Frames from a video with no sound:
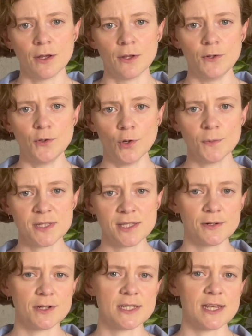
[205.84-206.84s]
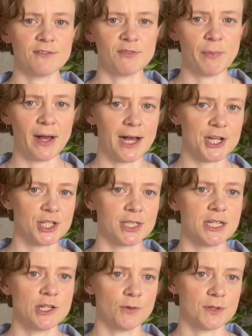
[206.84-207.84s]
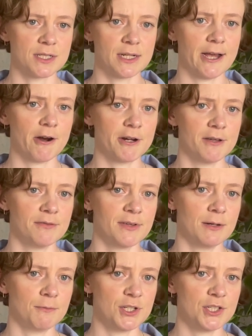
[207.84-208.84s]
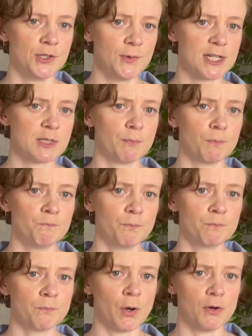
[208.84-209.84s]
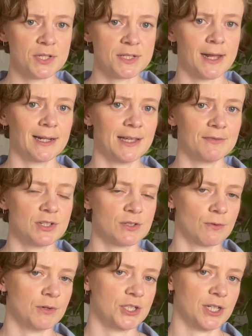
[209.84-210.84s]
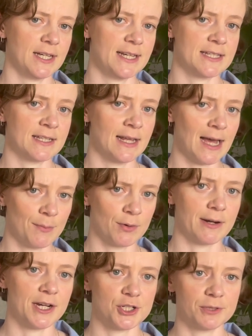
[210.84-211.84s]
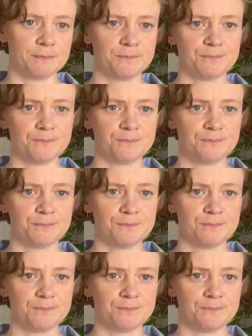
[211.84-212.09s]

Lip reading: norms theorists have partially endorsed a narrative in which US post-9/11 torture is an aberration.